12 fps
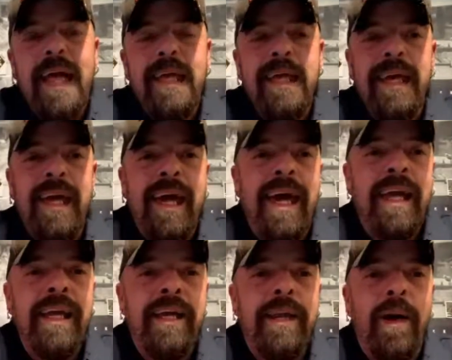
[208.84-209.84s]

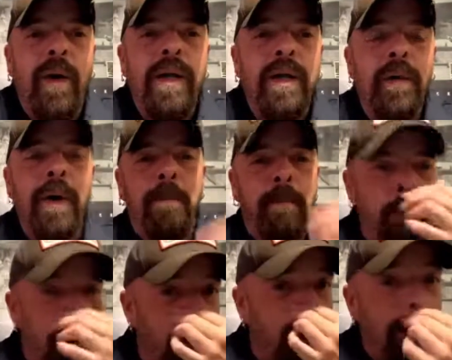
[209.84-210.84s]
Yeah, you know what?
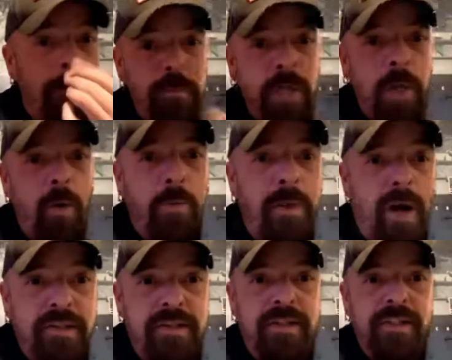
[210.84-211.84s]
Well, you know what
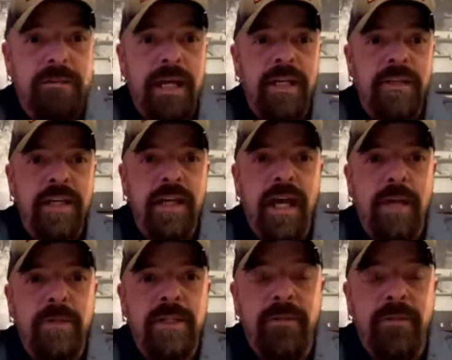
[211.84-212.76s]
bosses and shitty diapers